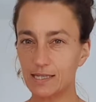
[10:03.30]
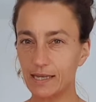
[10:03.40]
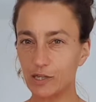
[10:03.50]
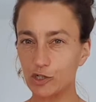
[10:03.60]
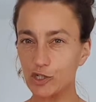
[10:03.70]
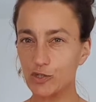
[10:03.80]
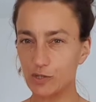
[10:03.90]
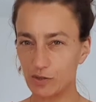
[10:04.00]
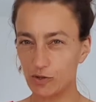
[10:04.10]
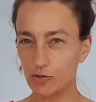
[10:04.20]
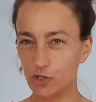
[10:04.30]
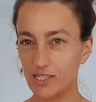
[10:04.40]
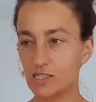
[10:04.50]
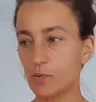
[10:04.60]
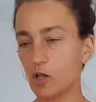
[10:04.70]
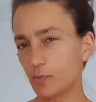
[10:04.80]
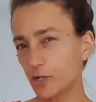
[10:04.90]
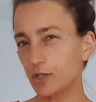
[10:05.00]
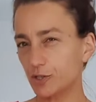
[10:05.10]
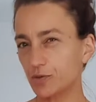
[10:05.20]
like they're usually smaller, but you
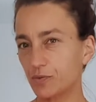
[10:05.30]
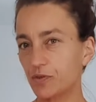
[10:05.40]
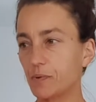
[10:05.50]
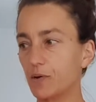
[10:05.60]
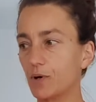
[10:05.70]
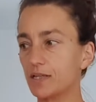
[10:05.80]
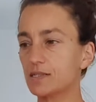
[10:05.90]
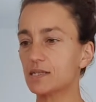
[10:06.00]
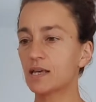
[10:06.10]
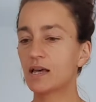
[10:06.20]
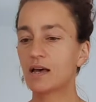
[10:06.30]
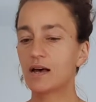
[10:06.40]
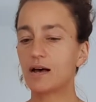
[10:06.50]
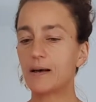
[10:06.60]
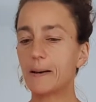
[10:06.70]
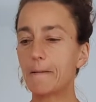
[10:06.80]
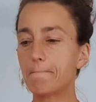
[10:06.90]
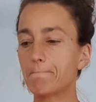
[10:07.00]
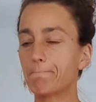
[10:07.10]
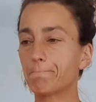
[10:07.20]
could do it with big ones.
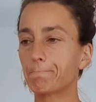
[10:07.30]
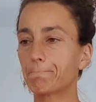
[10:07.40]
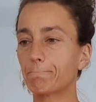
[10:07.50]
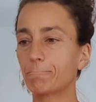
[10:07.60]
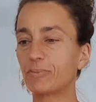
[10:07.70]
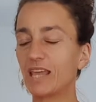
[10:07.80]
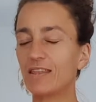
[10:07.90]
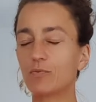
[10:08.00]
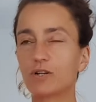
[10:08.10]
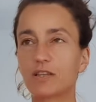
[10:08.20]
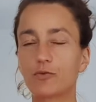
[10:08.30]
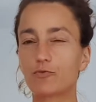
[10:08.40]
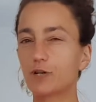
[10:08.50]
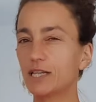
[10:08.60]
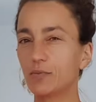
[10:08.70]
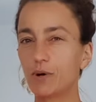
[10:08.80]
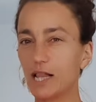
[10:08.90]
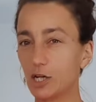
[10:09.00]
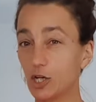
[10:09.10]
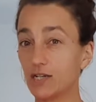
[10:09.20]
And then when they're really
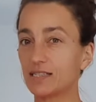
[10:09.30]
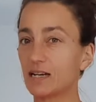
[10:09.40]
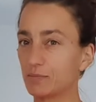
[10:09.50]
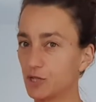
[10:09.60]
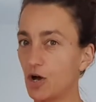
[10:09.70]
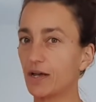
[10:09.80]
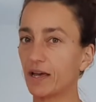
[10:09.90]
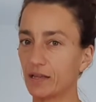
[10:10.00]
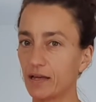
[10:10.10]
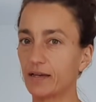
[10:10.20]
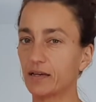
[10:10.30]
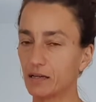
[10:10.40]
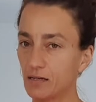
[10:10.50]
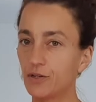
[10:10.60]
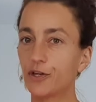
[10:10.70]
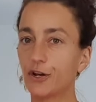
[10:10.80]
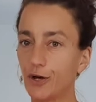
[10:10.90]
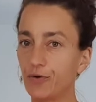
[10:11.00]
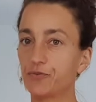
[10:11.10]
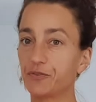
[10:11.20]
well cooked, and I'm talking like,
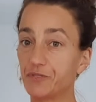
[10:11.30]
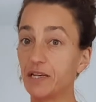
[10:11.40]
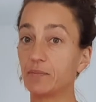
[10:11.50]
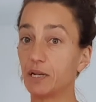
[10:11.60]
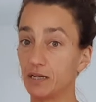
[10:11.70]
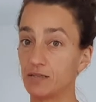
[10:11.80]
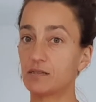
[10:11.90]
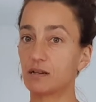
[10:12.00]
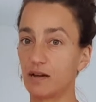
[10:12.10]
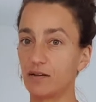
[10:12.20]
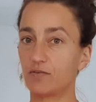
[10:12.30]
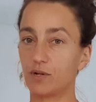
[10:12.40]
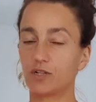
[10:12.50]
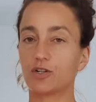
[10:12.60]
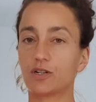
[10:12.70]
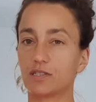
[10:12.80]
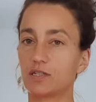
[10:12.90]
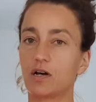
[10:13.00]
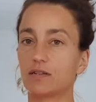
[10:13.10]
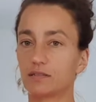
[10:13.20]
15 minutes kind of well cooked,
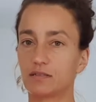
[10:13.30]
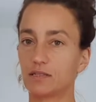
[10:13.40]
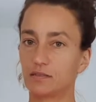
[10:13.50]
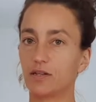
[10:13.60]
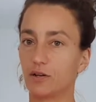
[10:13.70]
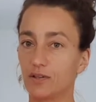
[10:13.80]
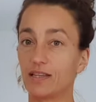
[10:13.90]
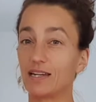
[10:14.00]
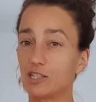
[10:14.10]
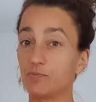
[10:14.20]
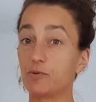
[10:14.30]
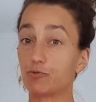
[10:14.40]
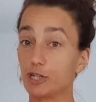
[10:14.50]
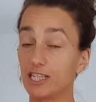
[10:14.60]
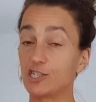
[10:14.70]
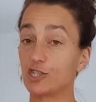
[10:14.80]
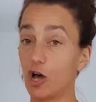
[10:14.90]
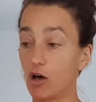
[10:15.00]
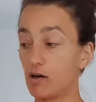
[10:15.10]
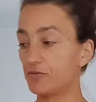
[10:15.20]
not, they need to be really
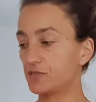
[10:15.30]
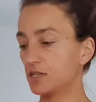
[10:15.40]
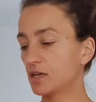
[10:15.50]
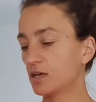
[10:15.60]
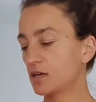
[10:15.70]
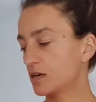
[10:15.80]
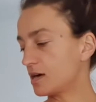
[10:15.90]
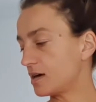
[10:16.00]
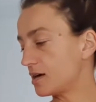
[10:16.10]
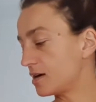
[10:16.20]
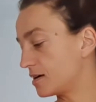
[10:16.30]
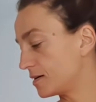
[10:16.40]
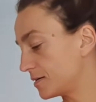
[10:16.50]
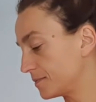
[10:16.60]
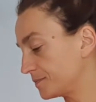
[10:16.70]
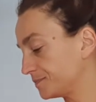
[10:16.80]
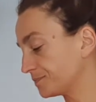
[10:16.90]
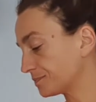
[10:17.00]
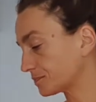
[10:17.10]
soft. Then